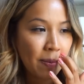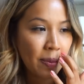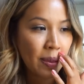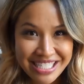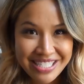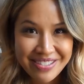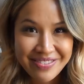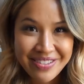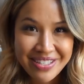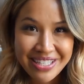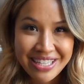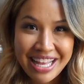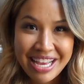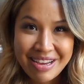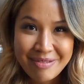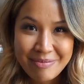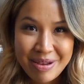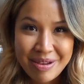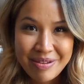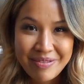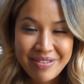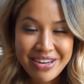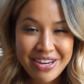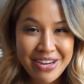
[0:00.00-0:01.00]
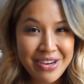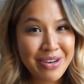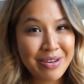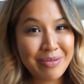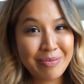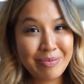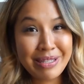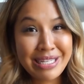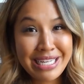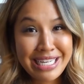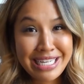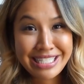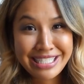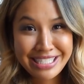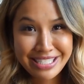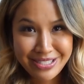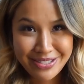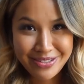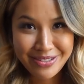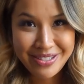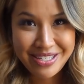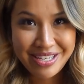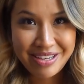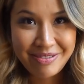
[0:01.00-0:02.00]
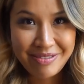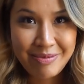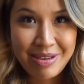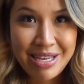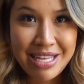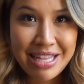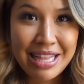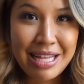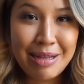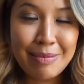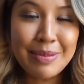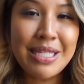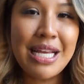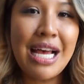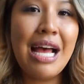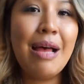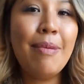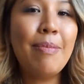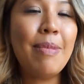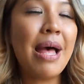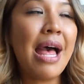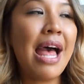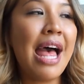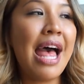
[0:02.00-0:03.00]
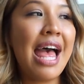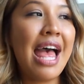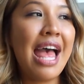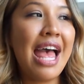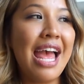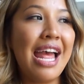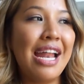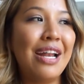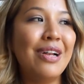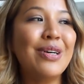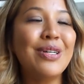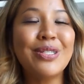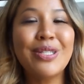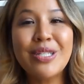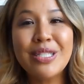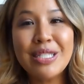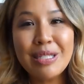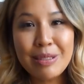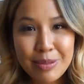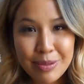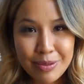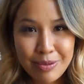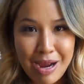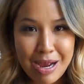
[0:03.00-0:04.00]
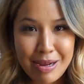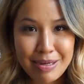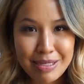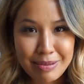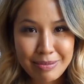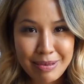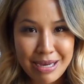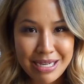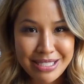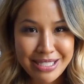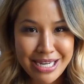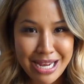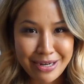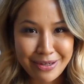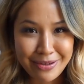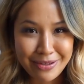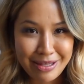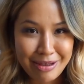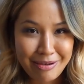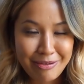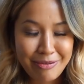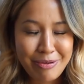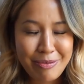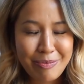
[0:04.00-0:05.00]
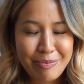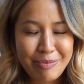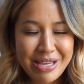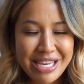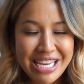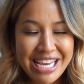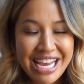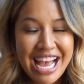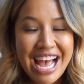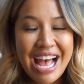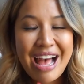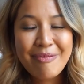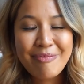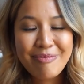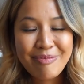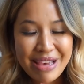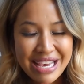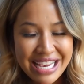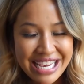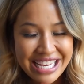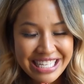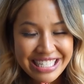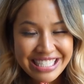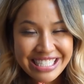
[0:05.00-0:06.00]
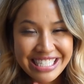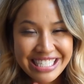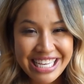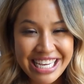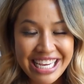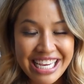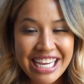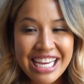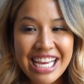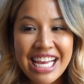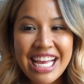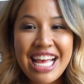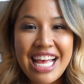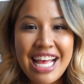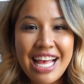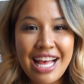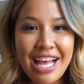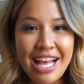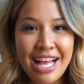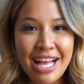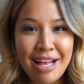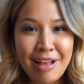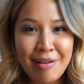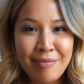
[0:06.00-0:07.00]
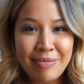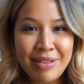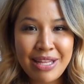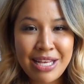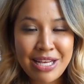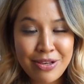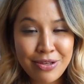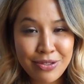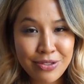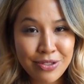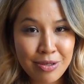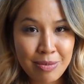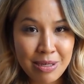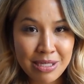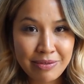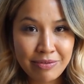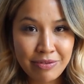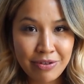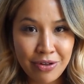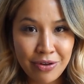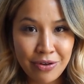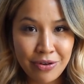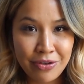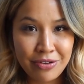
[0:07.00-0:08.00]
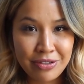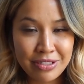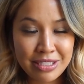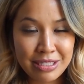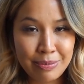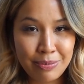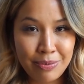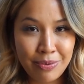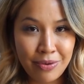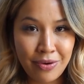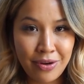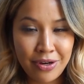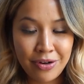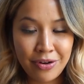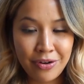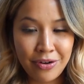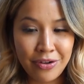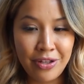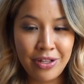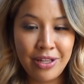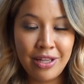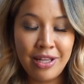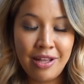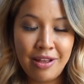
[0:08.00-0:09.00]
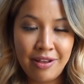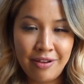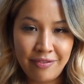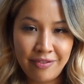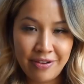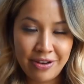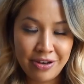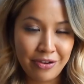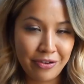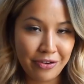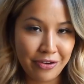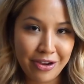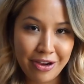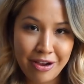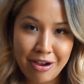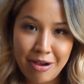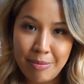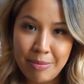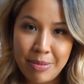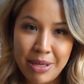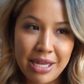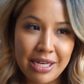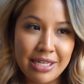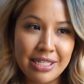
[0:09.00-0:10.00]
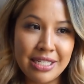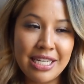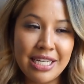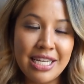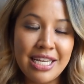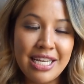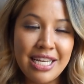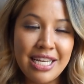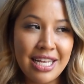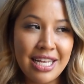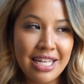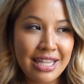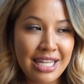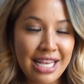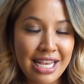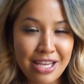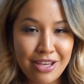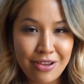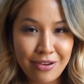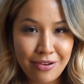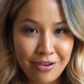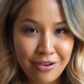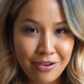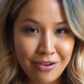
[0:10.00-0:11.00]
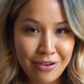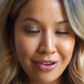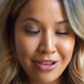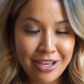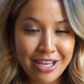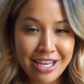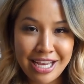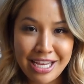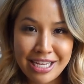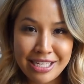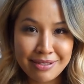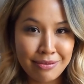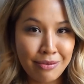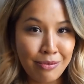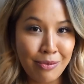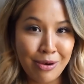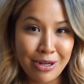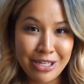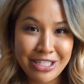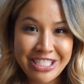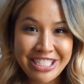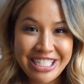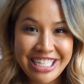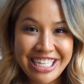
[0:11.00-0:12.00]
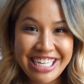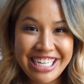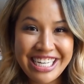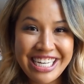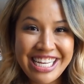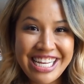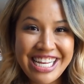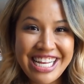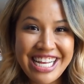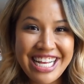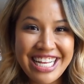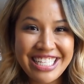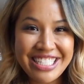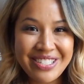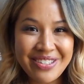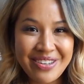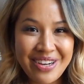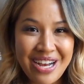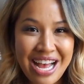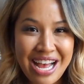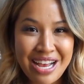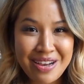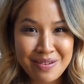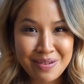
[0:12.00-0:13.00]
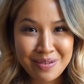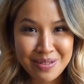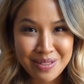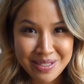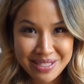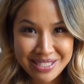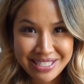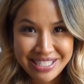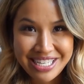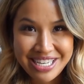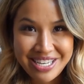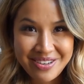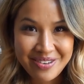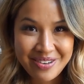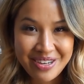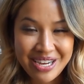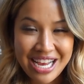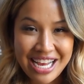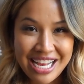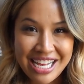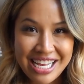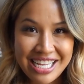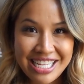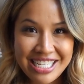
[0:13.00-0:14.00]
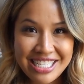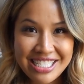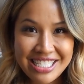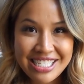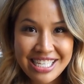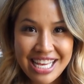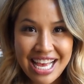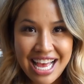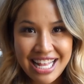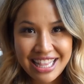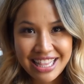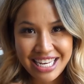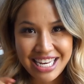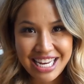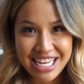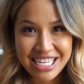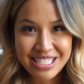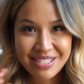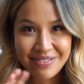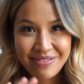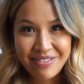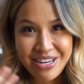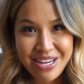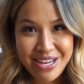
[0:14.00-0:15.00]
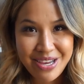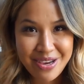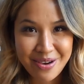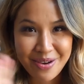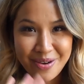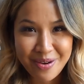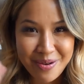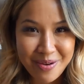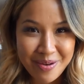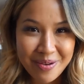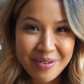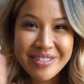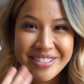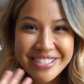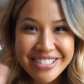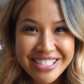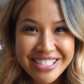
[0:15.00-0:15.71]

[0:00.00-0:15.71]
So if you like my video, please do give me a thumbs up and also subscribe to my channel. That would be amazing. Um, thank you so much for all your support and all your love and your comment. Thank you guys for watching. So I will see you guys at the next video.